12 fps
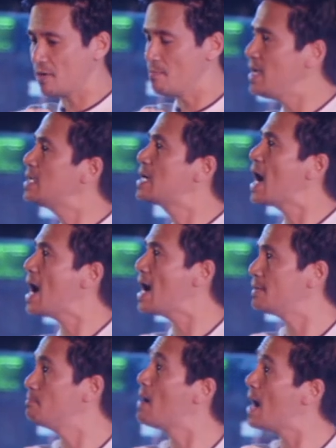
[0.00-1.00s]
May
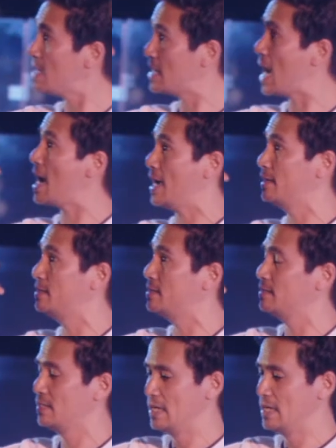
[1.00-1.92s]
God, my God,